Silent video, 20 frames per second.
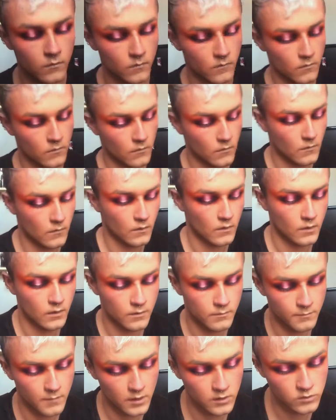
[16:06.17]
the
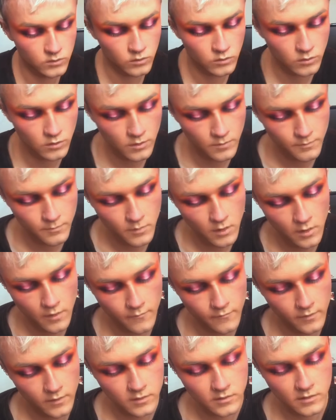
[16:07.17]
pigment of
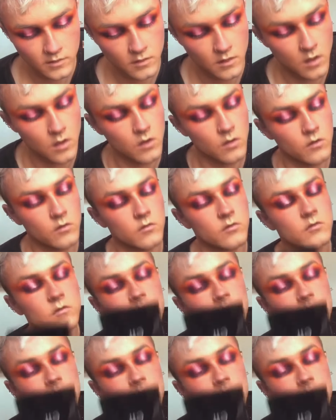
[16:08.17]
the shimmer.